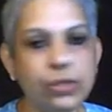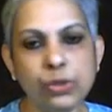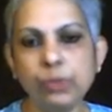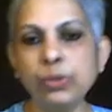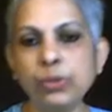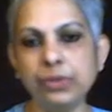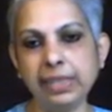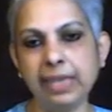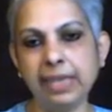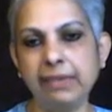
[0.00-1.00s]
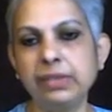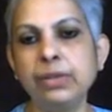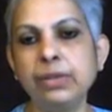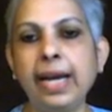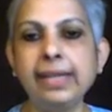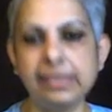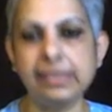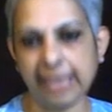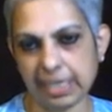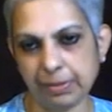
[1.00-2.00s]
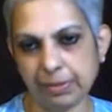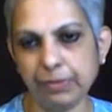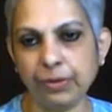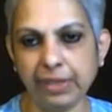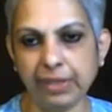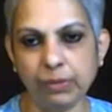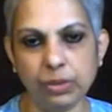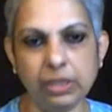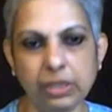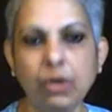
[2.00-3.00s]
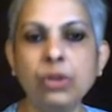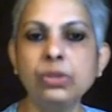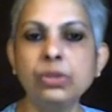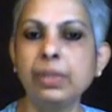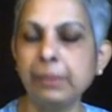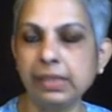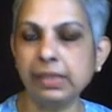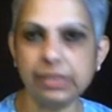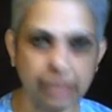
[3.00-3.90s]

no more green cover to act as catchment for rainwater or to replenish